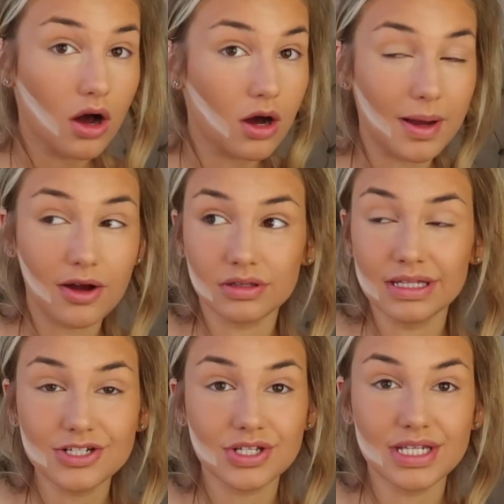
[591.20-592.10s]
oh my god,
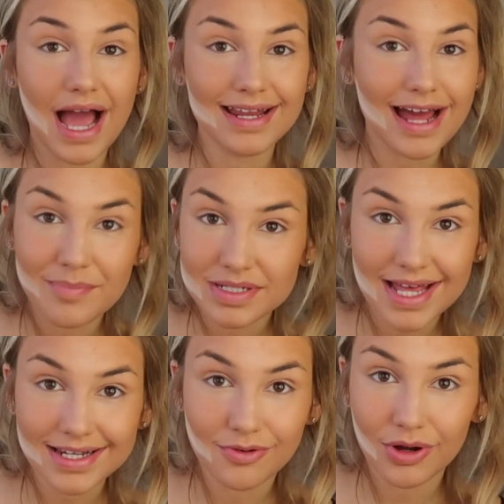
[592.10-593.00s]
literally
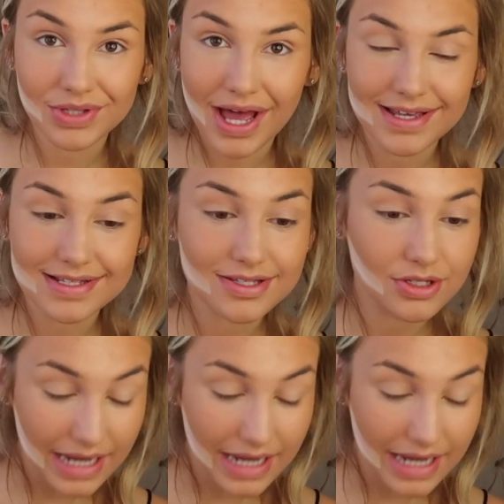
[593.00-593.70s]
99% are all nice.